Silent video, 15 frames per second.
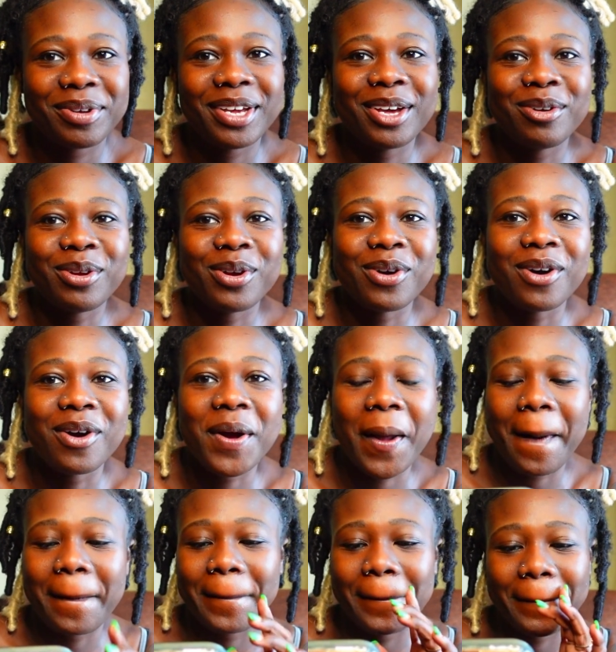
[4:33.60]
Here we go, y'all.
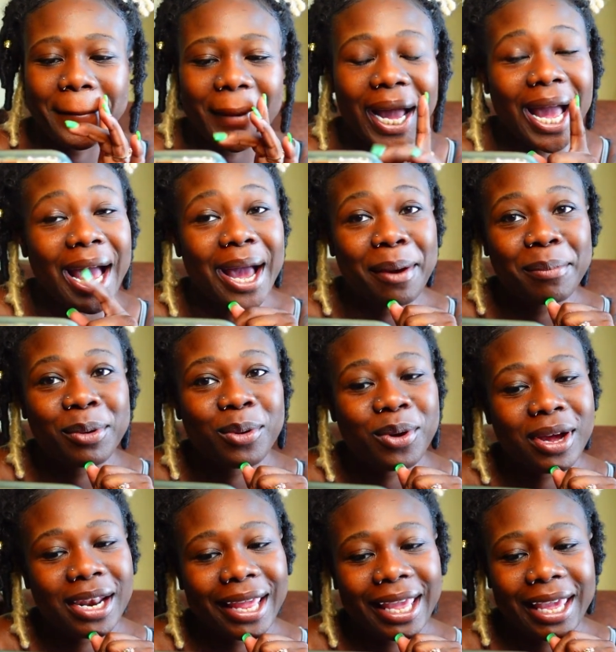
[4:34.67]
I'm
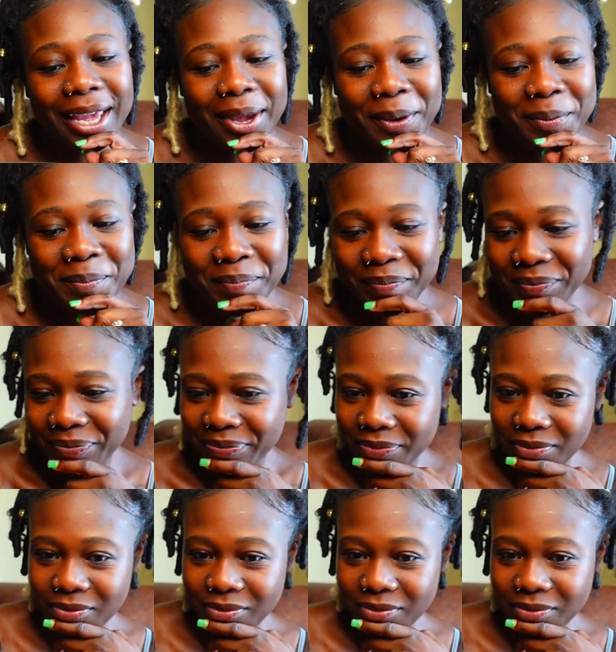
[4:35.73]
calling him.